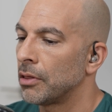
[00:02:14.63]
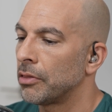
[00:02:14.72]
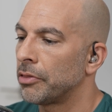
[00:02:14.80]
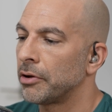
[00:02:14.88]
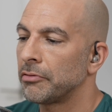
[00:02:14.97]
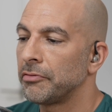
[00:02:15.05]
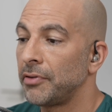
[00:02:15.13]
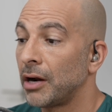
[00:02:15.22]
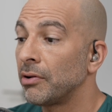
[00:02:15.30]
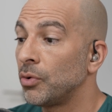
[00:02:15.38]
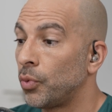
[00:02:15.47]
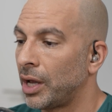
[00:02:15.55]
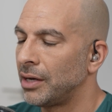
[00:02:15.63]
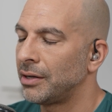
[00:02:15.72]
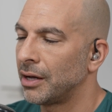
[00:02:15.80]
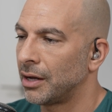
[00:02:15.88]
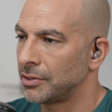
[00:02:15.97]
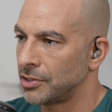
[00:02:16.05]
they're very weight
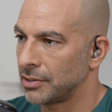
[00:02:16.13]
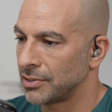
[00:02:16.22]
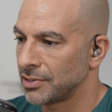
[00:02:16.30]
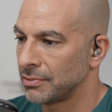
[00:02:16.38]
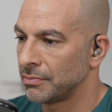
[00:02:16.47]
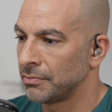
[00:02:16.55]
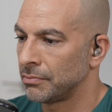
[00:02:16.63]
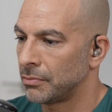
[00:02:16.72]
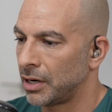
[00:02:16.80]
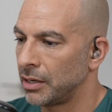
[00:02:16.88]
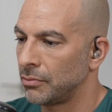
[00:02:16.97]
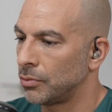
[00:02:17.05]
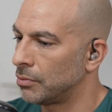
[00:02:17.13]
conscious, right?